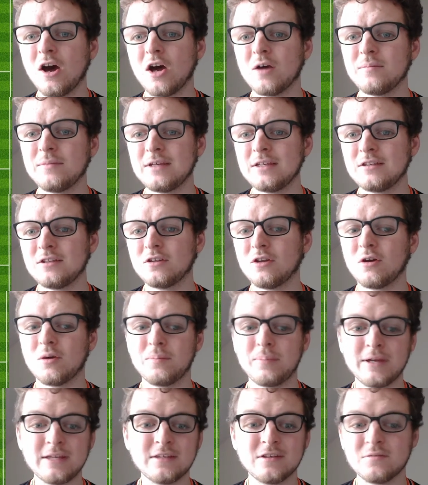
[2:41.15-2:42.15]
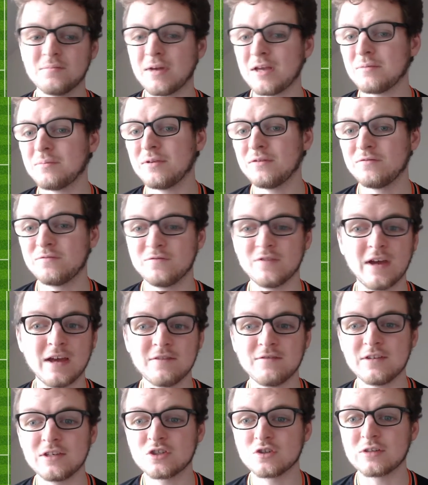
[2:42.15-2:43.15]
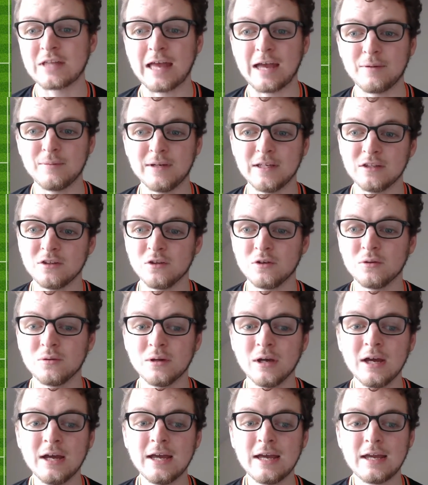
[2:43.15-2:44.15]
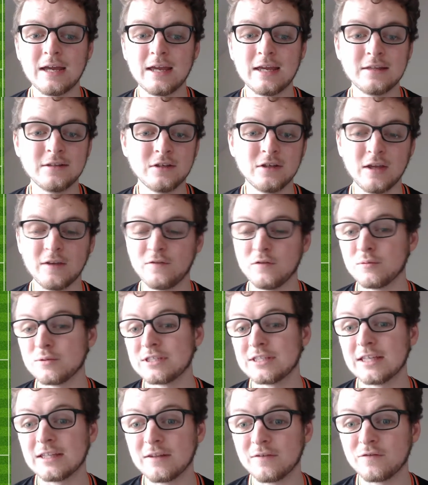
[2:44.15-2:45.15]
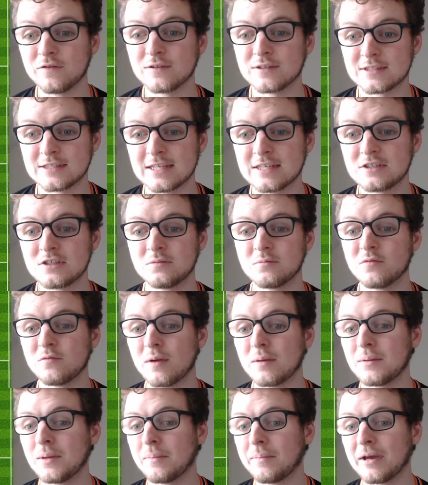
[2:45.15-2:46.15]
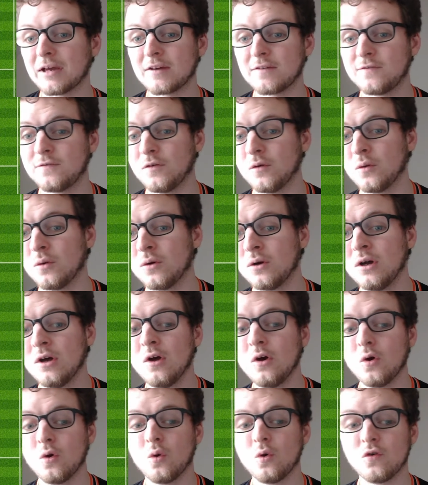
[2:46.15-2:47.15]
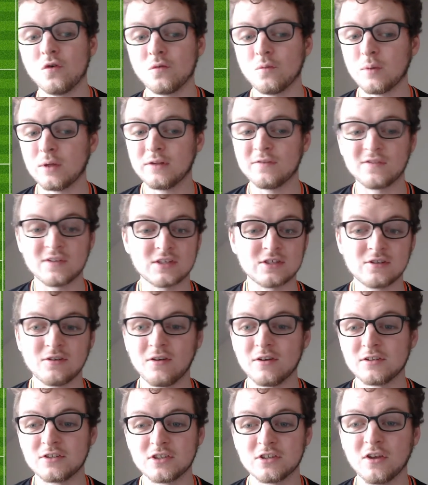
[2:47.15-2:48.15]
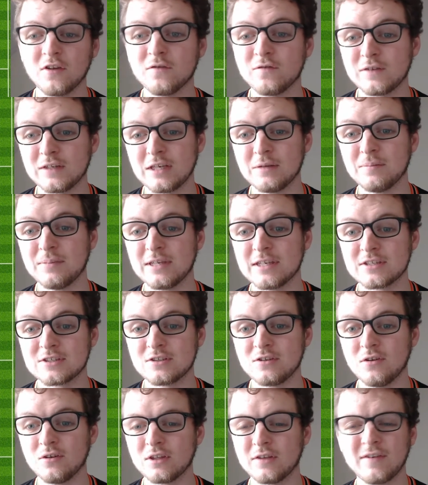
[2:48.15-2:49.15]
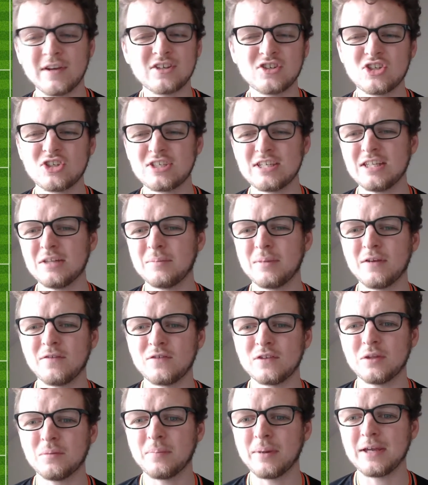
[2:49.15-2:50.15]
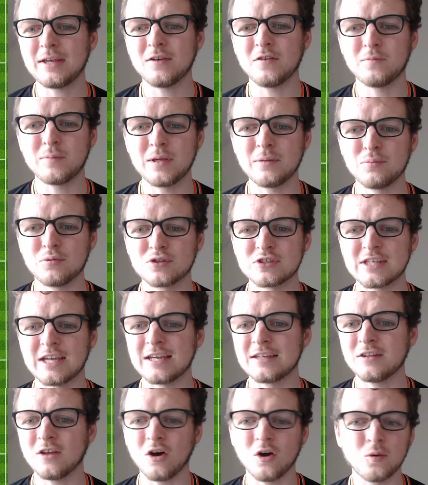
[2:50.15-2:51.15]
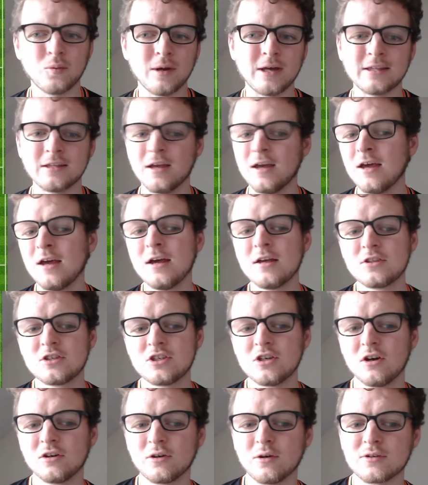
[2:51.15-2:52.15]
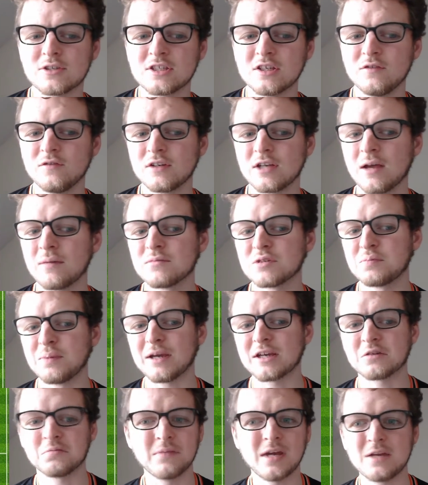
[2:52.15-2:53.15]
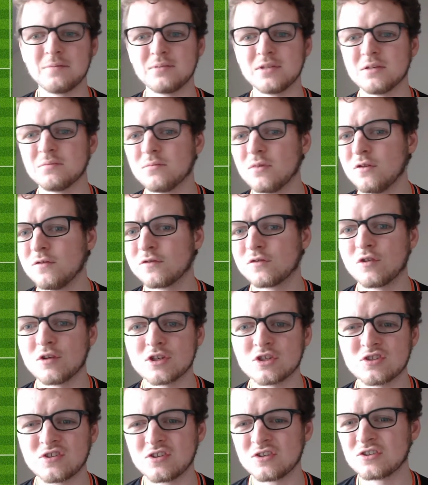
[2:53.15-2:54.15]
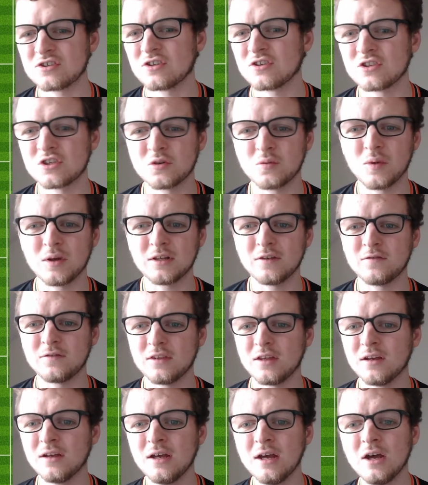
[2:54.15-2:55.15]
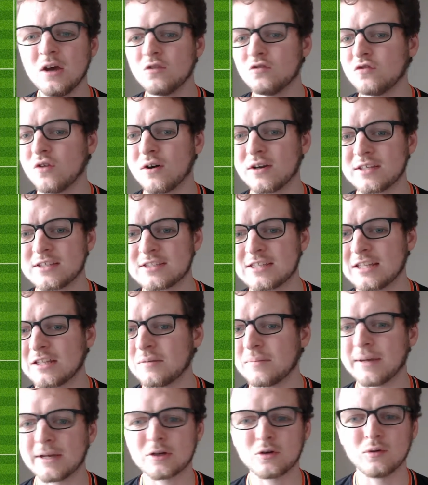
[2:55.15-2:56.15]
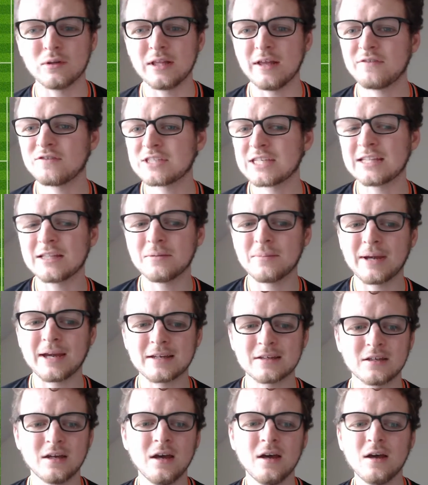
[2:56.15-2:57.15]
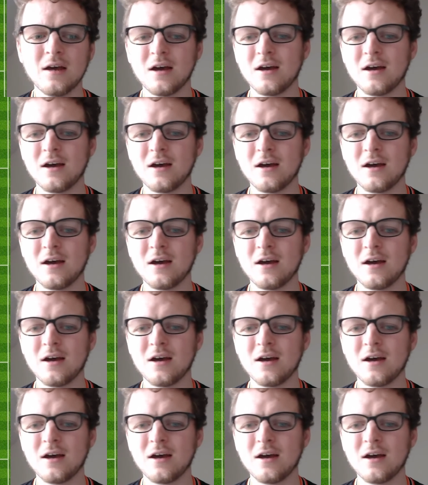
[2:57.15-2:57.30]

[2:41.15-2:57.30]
I mean, you know, opinion maybe varies on how he do if he was in a different system with maybe a back four or on one of the sides. I don't think he'd be as good. I've actually seen a bit of a debate of people saying that, oh, when Thiago Silva comes back, maybe you move Christensen to one of the right centre-back or left centre-back.